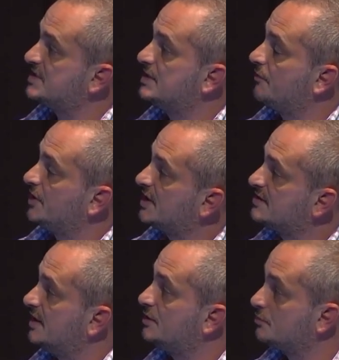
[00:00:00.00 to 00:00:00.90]
of NK
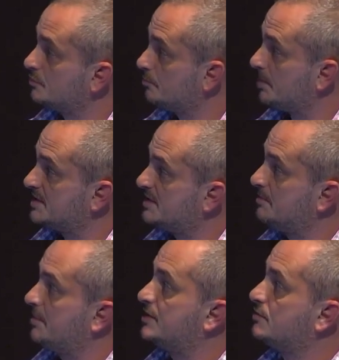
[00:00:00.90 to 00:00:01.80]
cell to
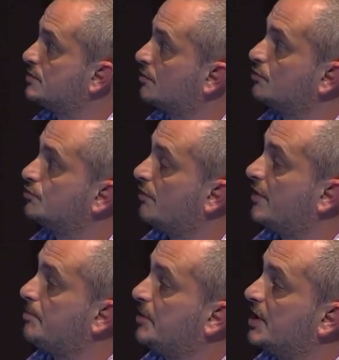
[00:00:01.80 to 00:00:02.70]
participate to the control of
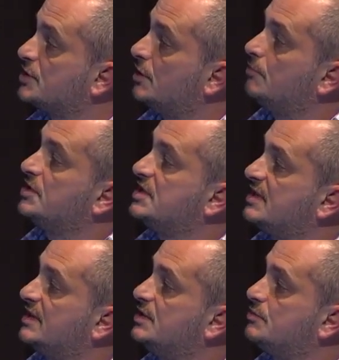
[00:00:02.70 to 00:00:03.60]
replication, we
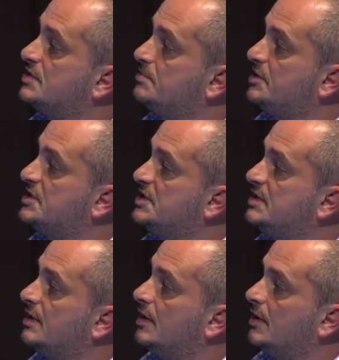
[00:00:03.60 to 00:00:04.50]
decided to deplete
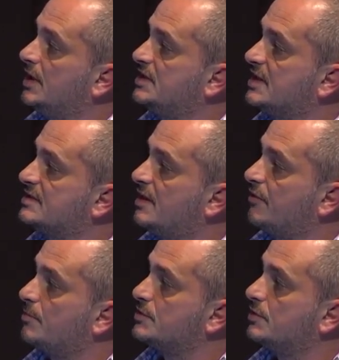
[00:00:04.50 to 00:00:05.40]
NK cell
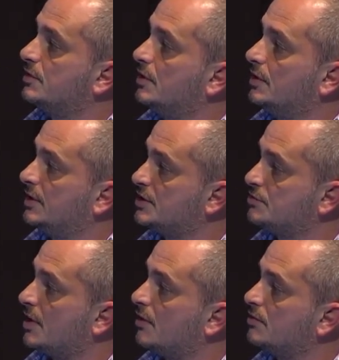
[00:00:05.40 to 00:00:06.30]
from the
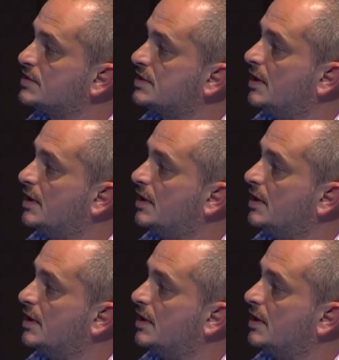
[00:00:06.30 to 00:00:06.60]
natural host